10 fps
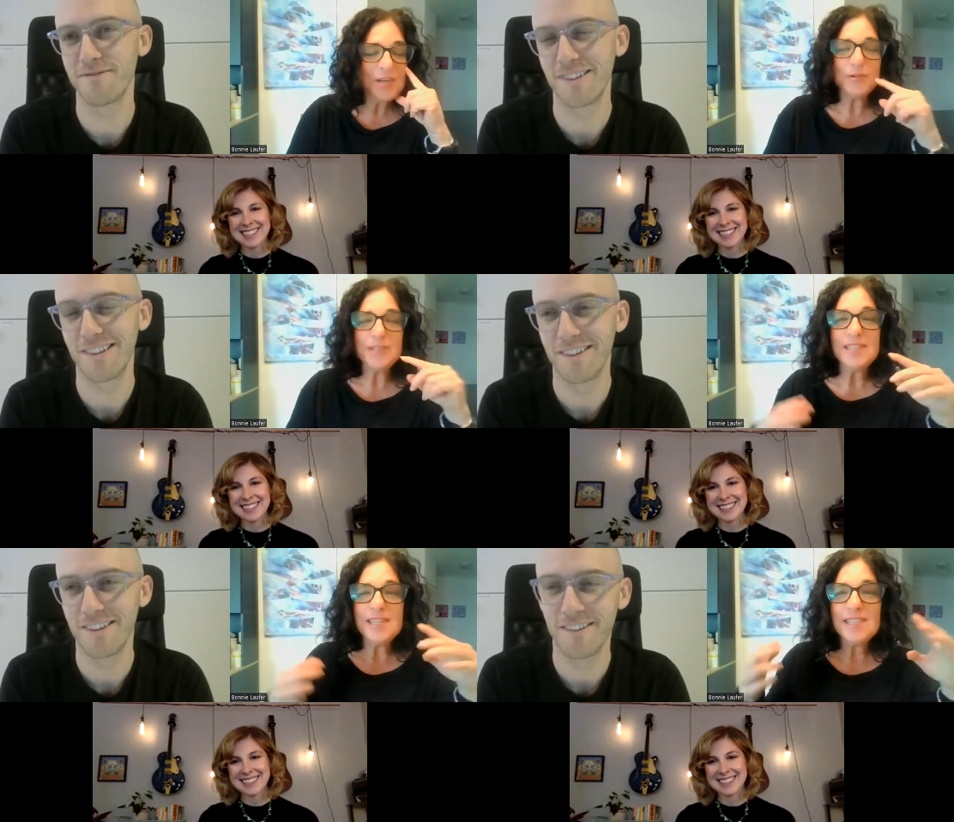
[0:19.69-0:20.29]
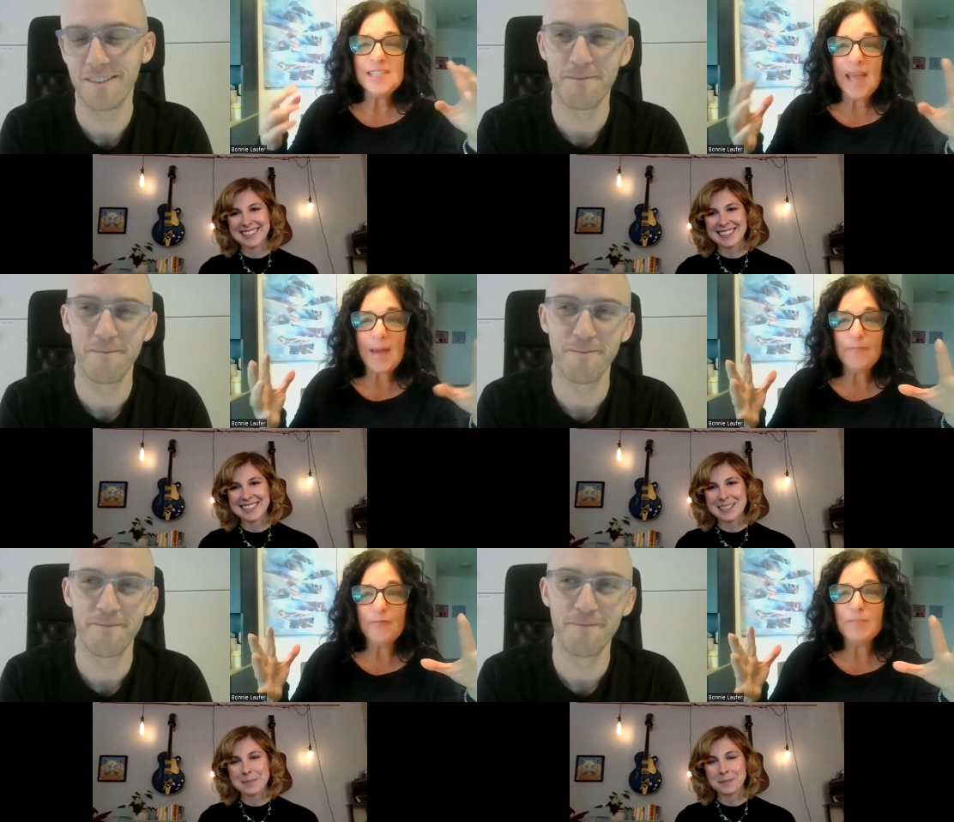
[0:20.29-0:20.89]
Speaker 1: you know, did this
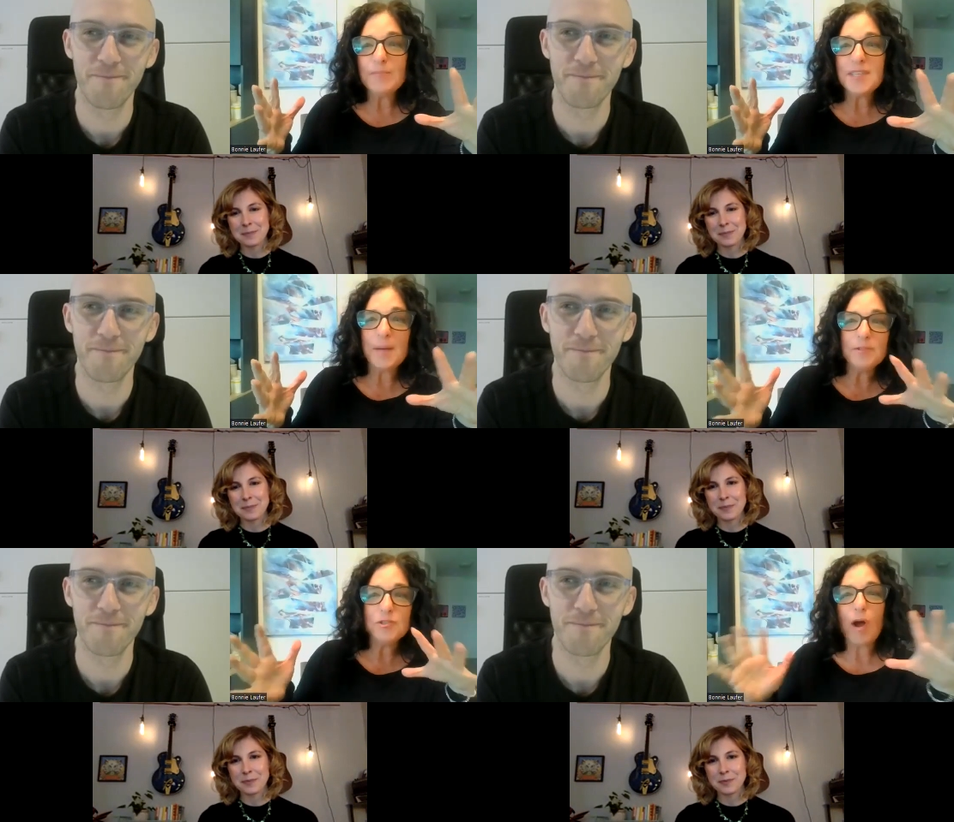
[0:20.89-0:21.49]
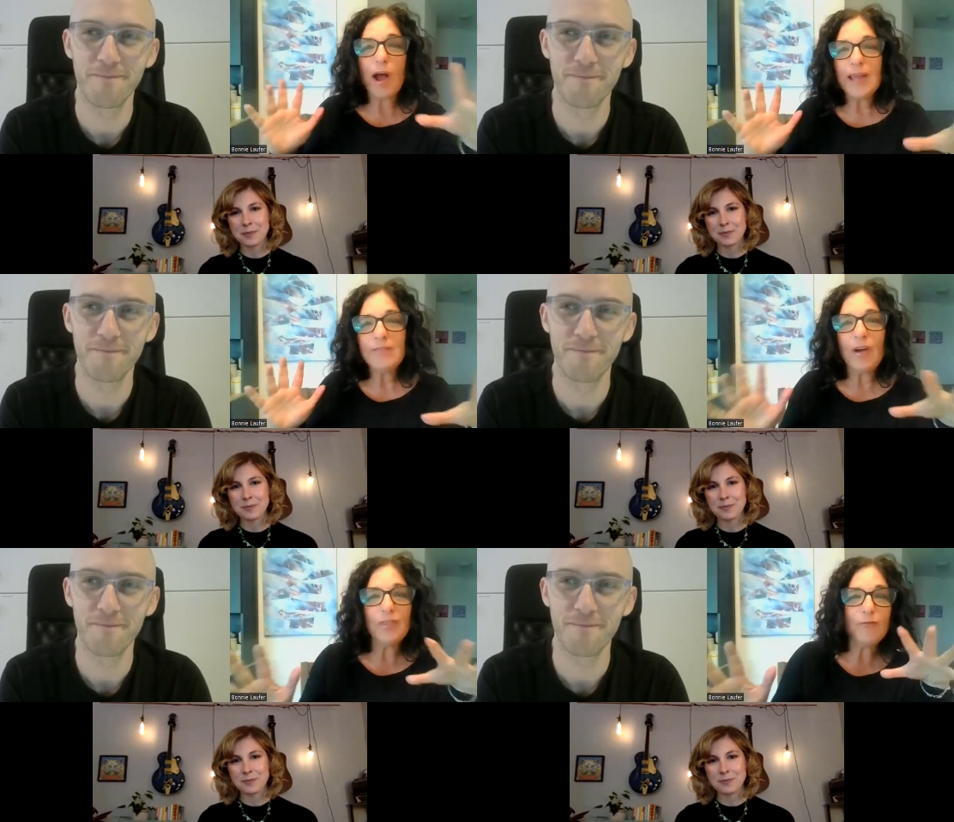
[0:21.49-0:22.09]
stem from some
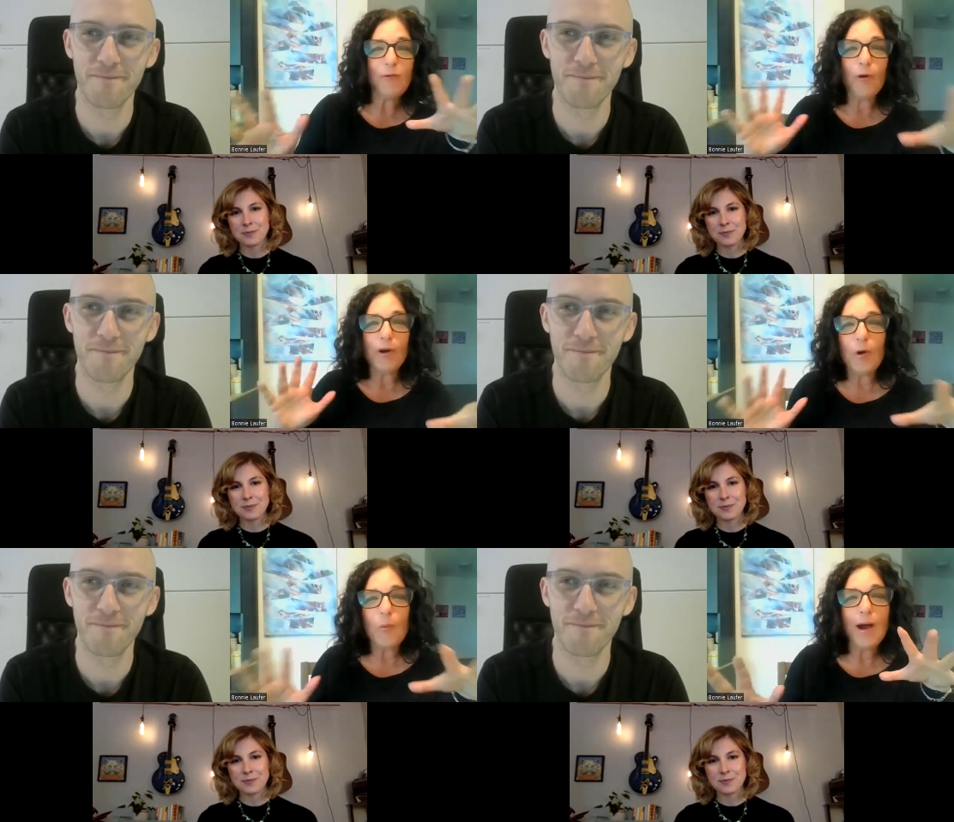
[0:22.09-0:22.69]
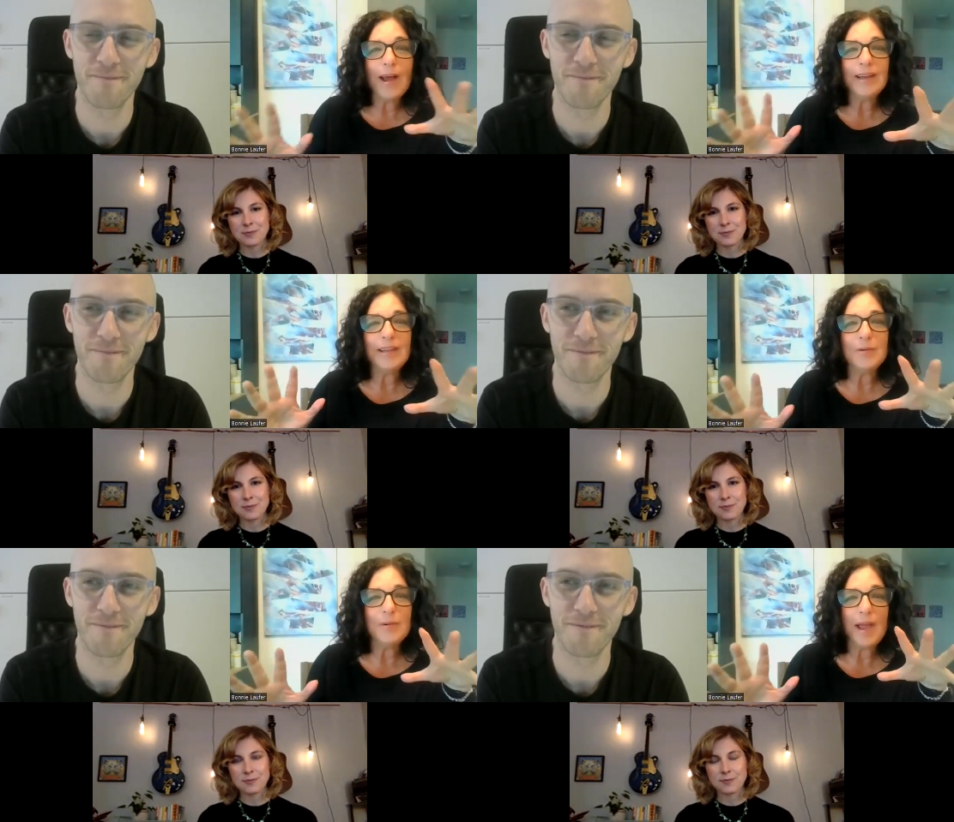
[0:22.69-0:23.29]
drive on the 401